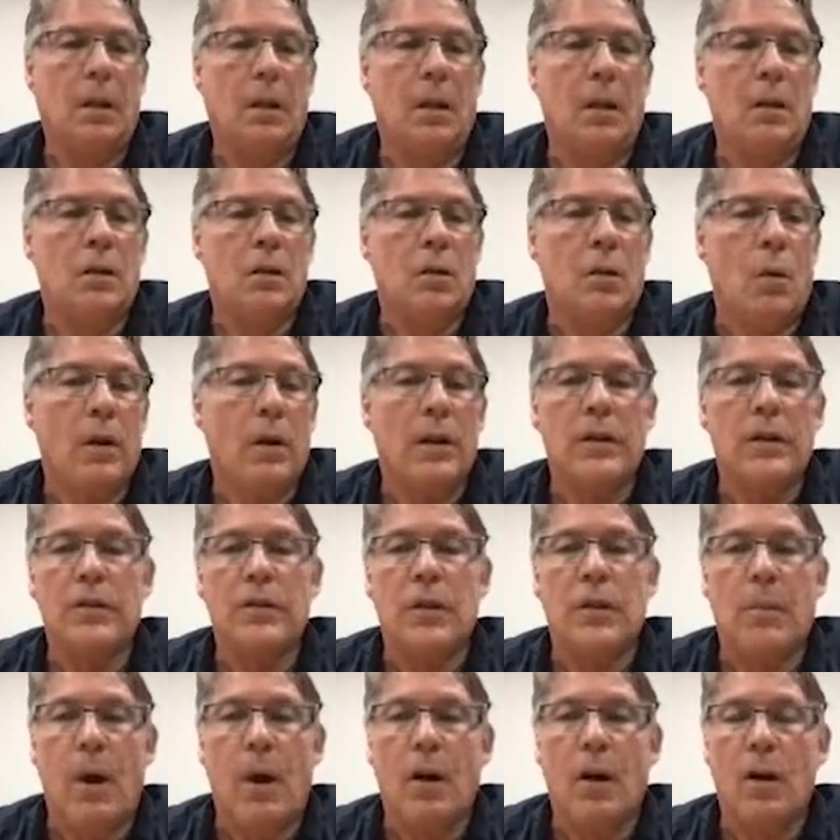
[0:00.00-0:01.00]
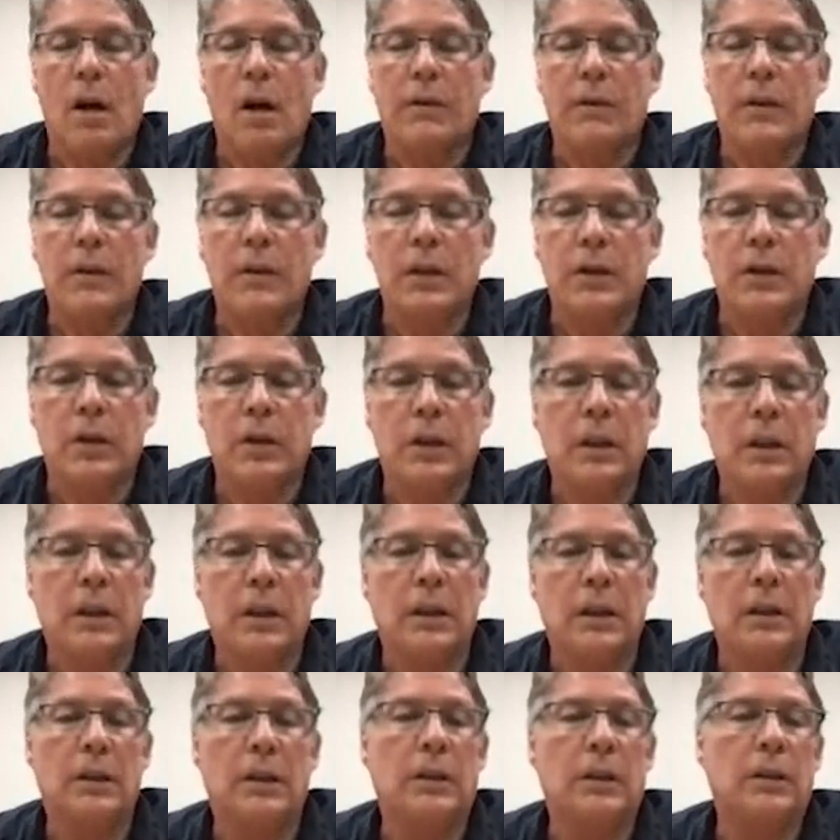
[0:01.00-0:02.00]
So what is the Markov condition?
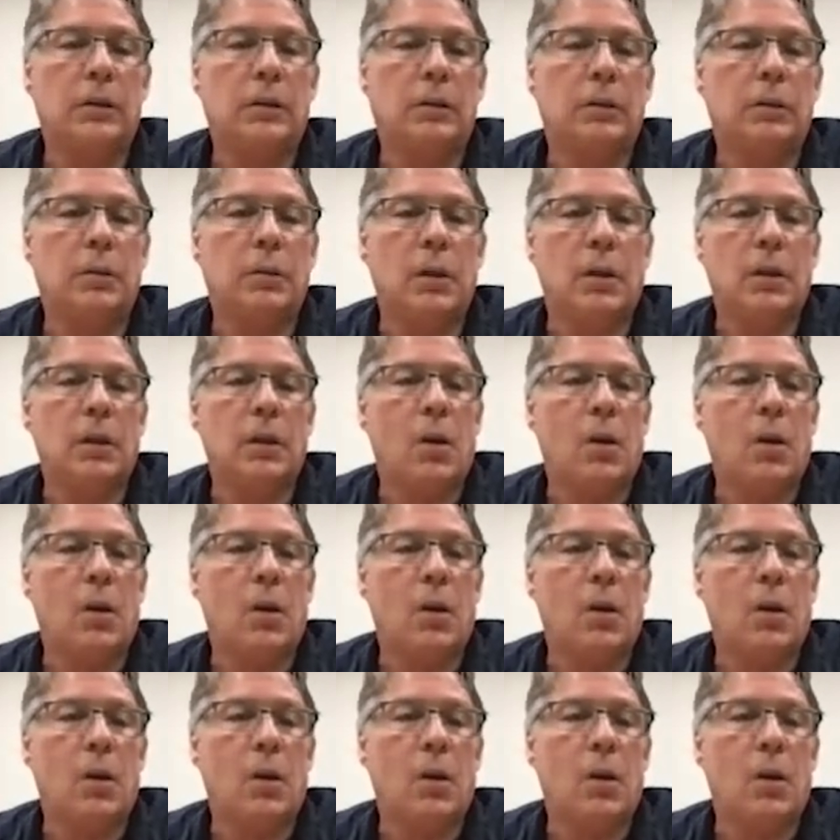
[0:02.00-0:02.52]
Well,